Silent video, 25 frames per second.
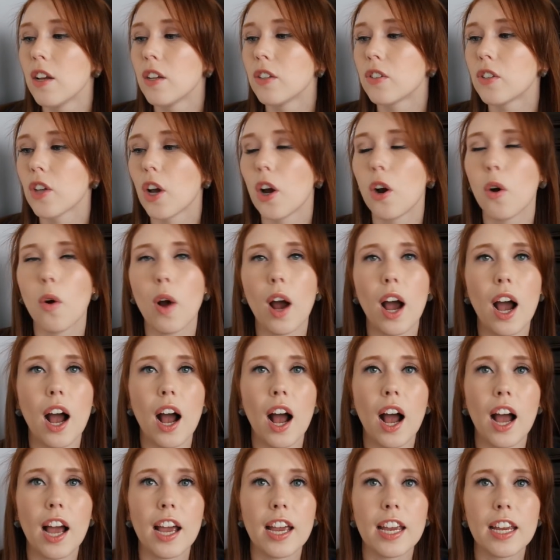So
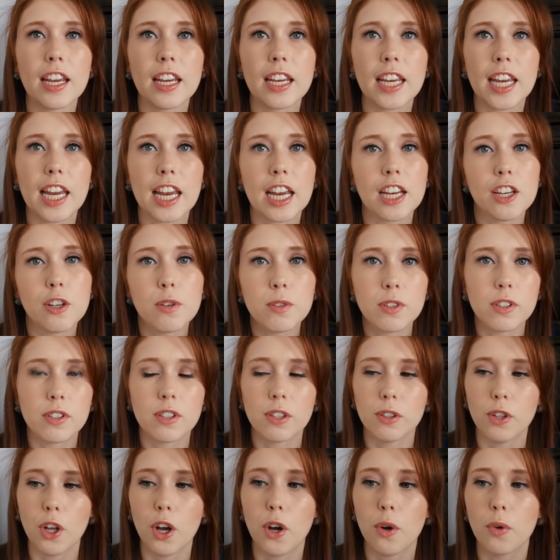I can't use
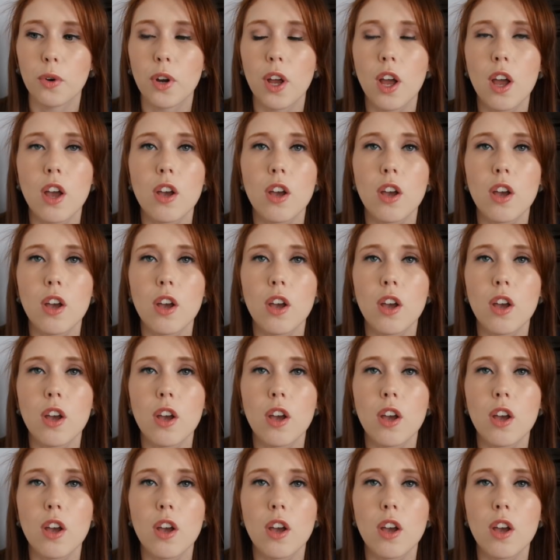this alone.